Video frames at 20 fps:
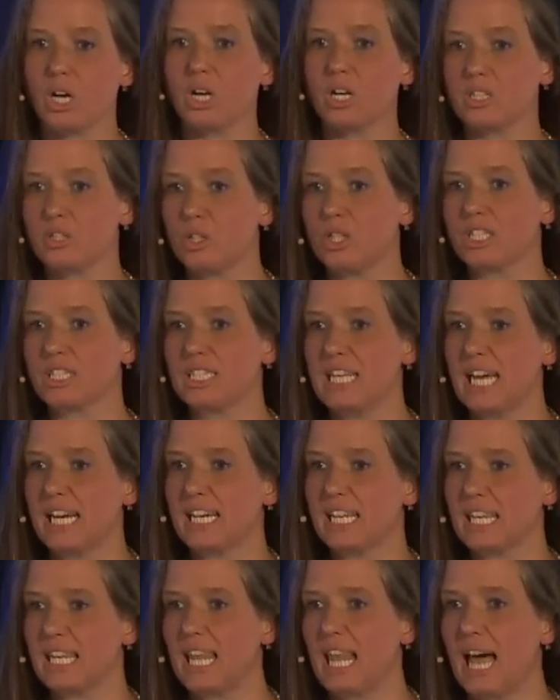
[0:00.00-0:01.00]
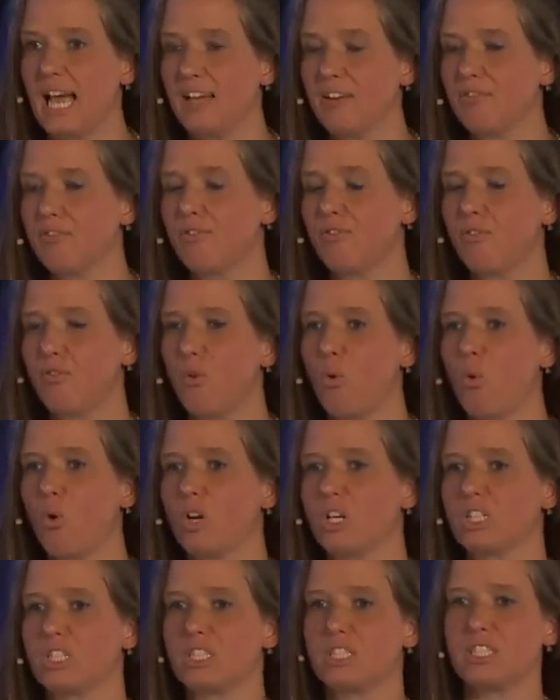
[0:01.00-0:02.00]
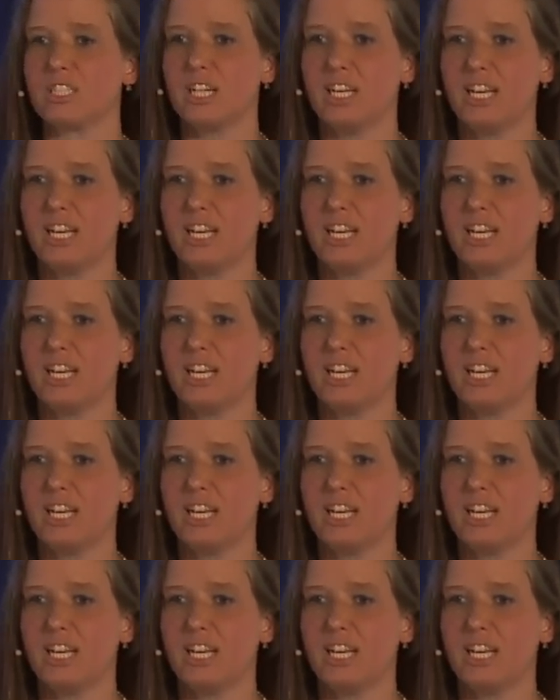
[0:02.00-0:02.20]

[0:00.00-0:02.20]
to extend life force